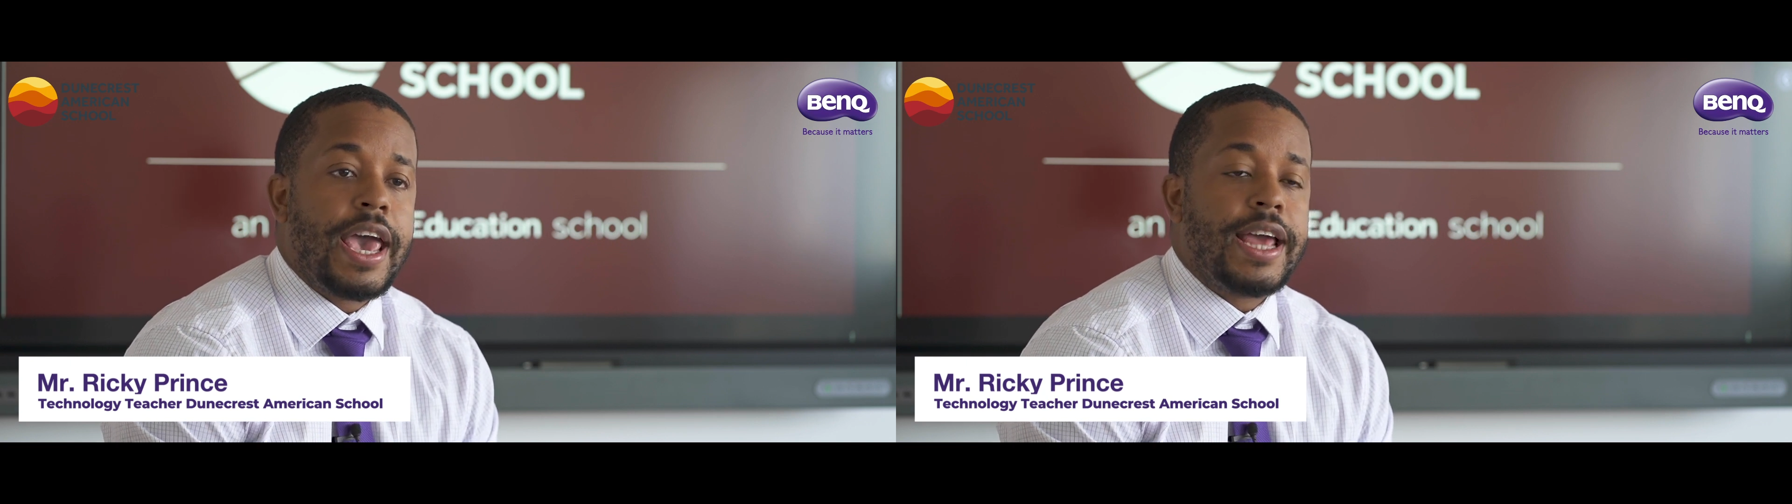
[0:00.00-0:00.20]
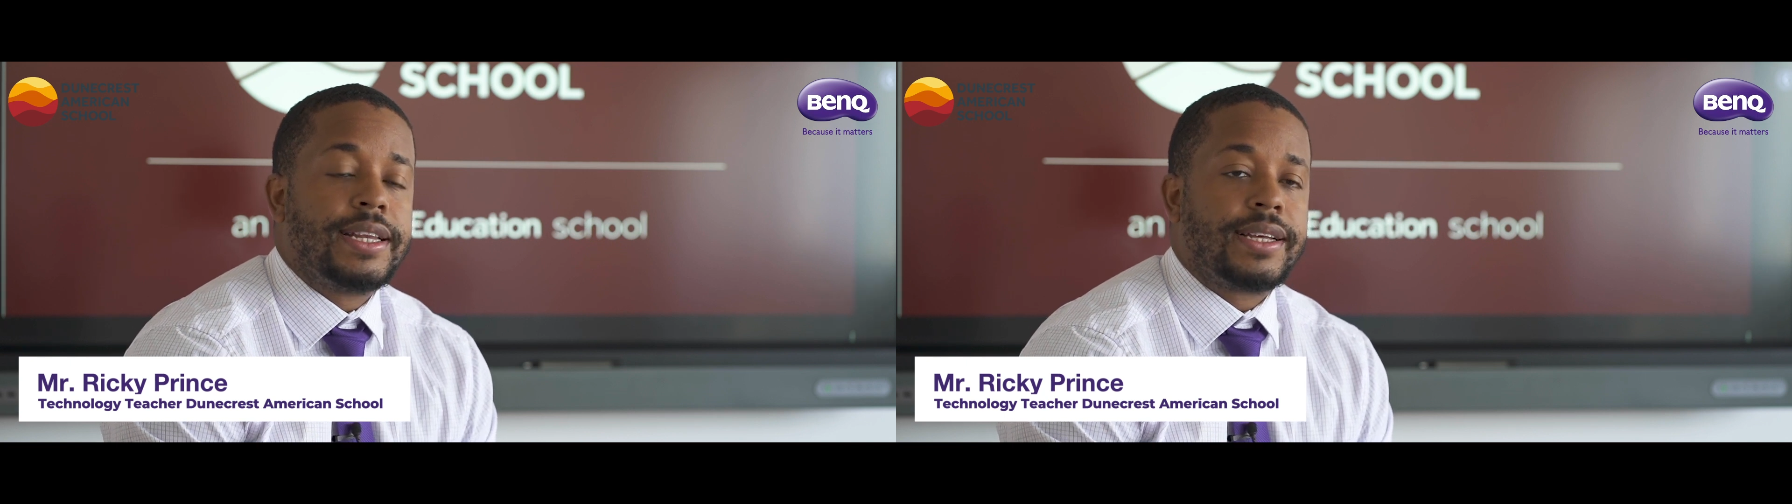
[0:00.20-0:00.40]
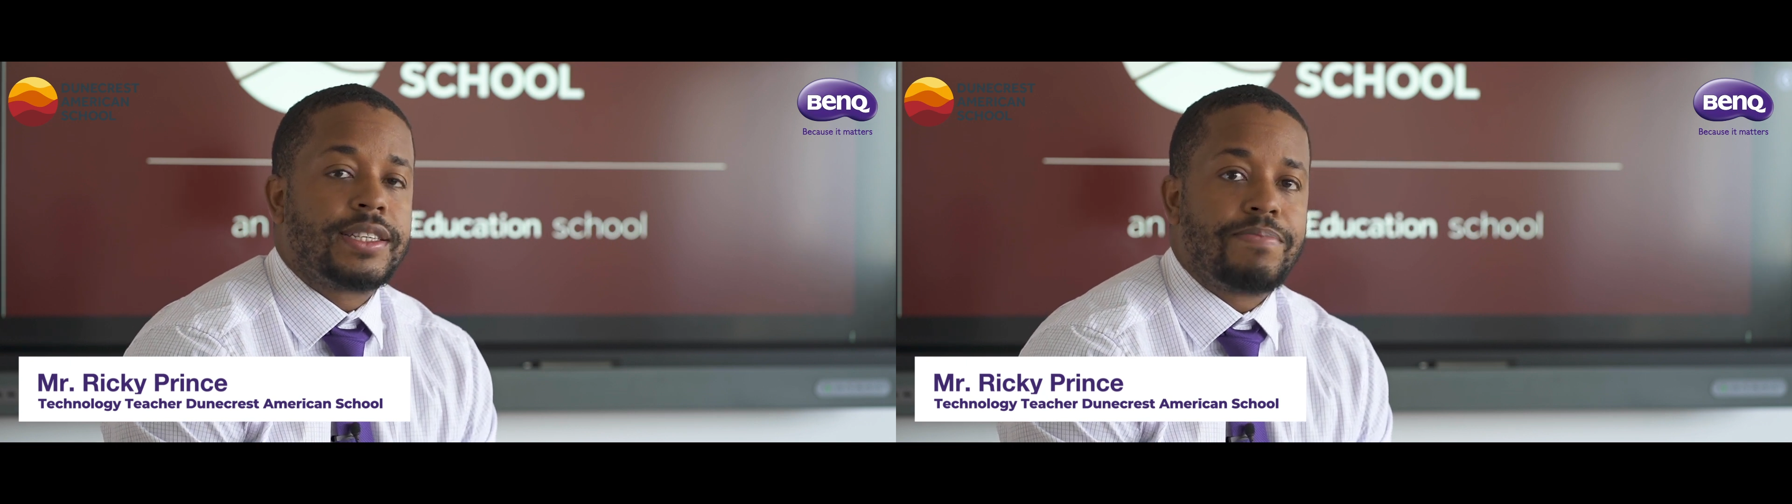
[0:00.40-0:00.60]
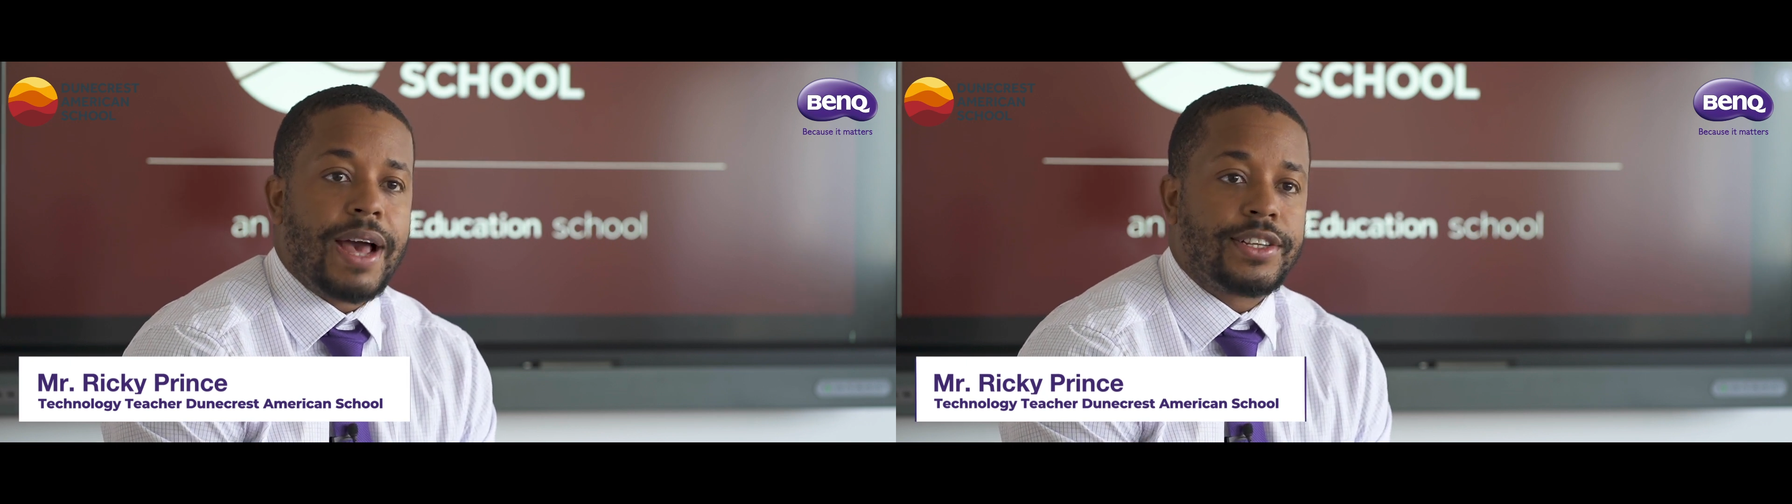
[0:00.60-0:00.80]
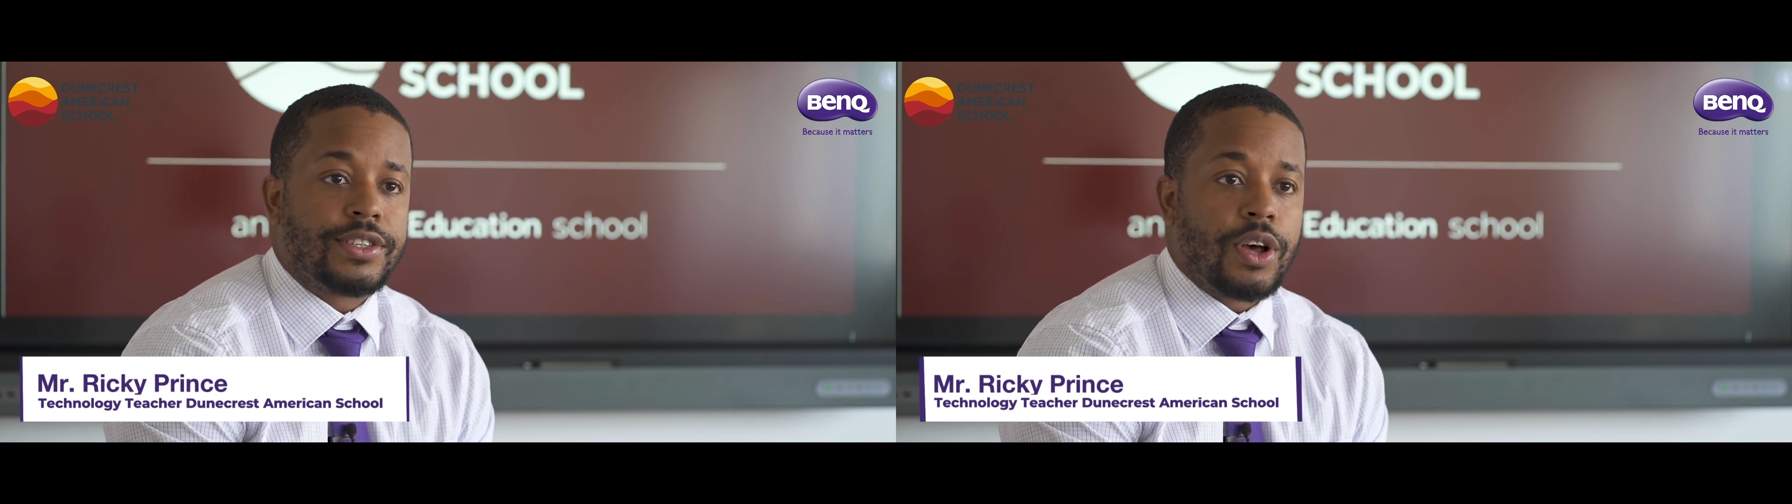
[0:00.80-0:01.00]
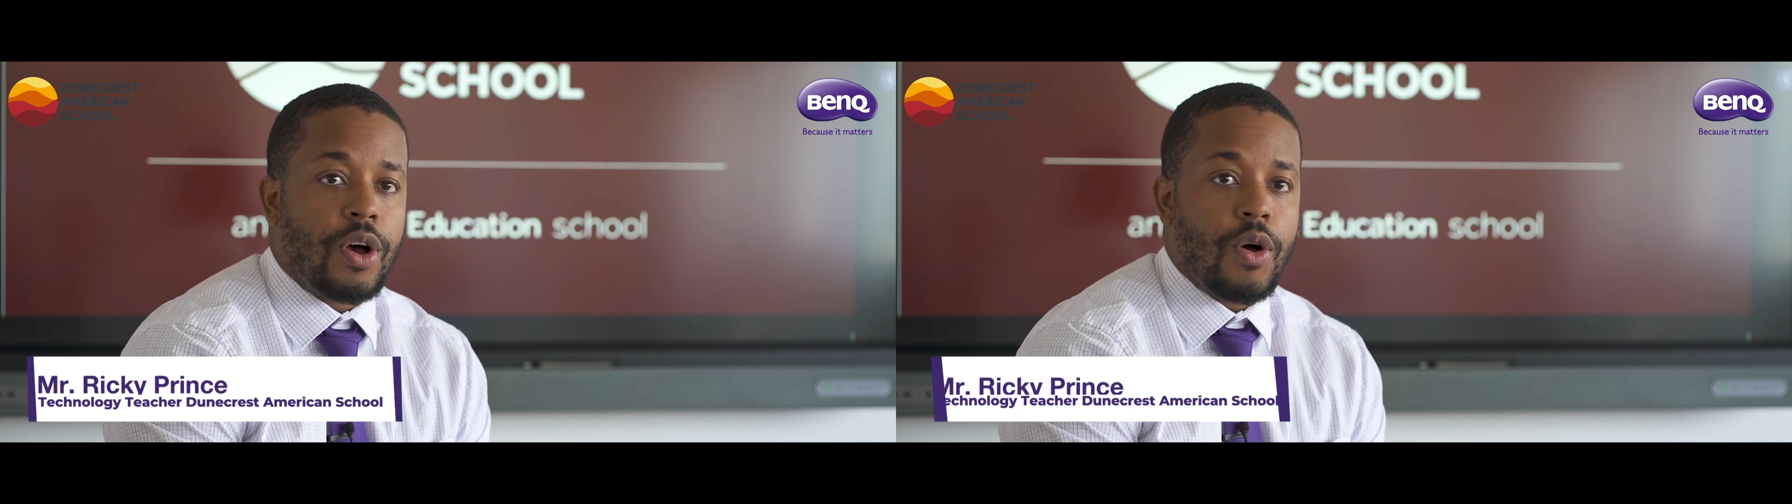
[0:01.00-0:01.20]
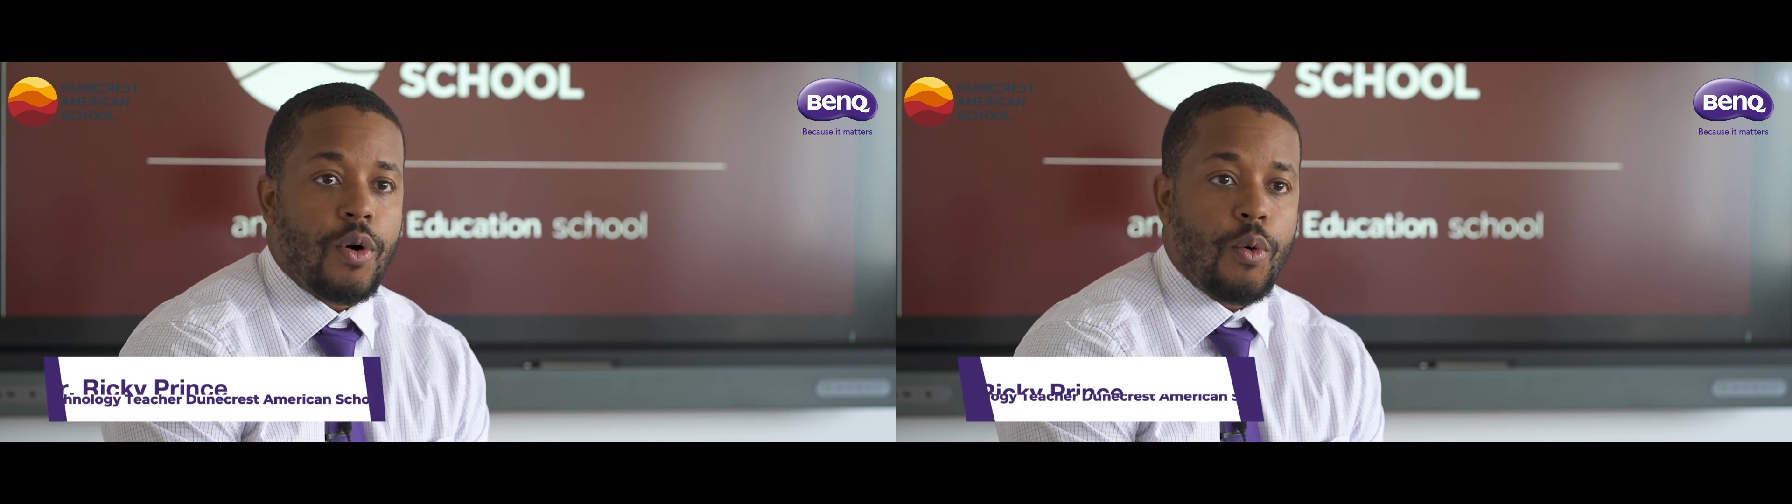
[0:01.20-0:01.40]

it doesn't matter